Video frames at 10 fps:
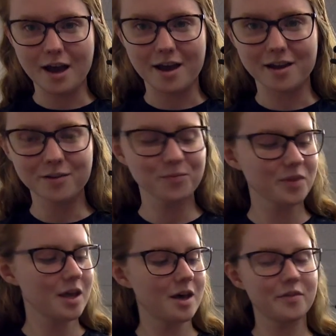A.
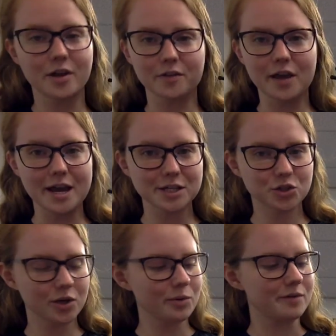Then on the A
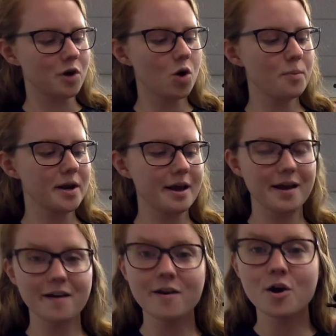string, we have open
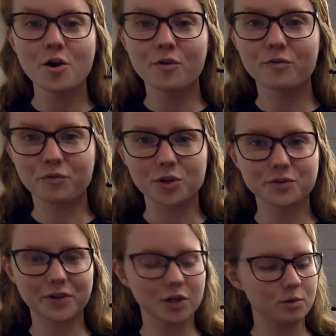A,
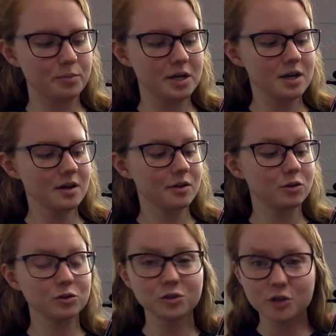first finger B,
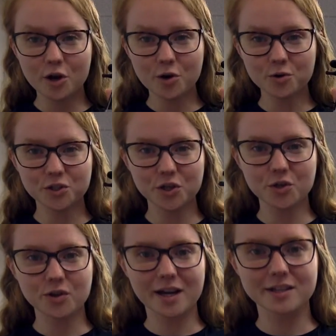low
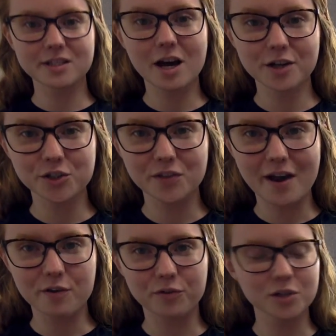2, again, touching
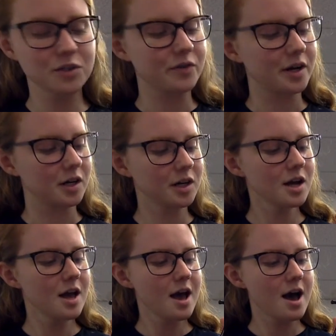that first finger.
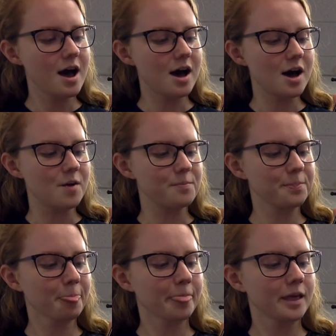
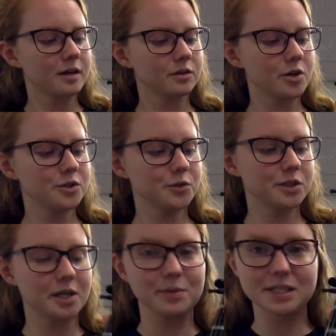Um, low 2 is
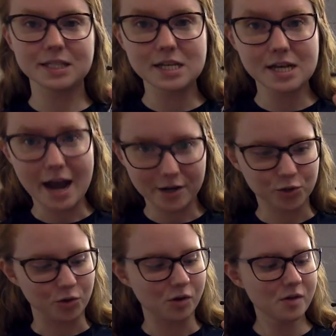going to be C
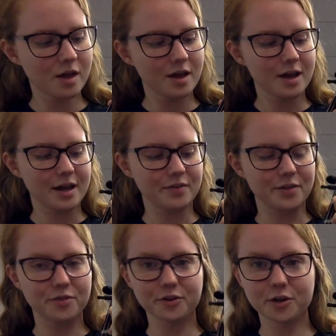natural. And
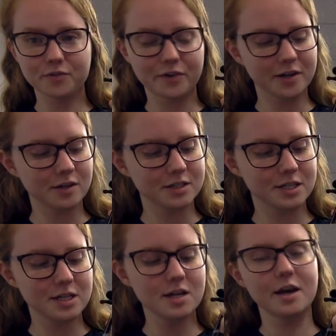then third finger
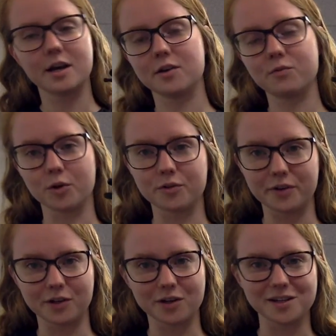D and fourth
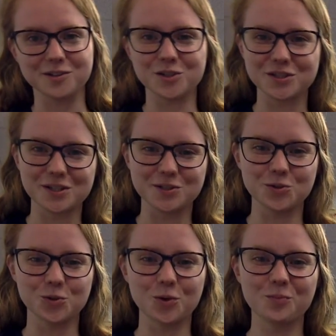finger E, just as
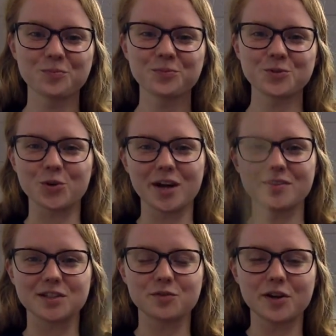usual. So again,
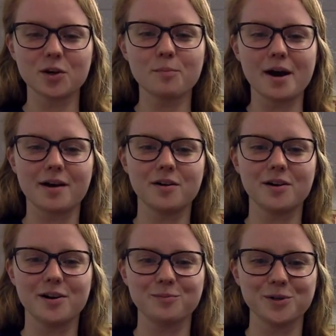that's finger pattern
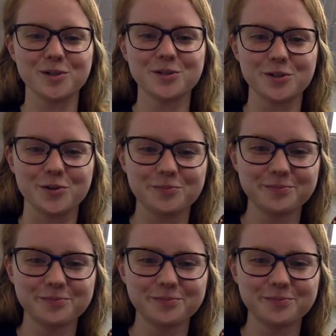number 2.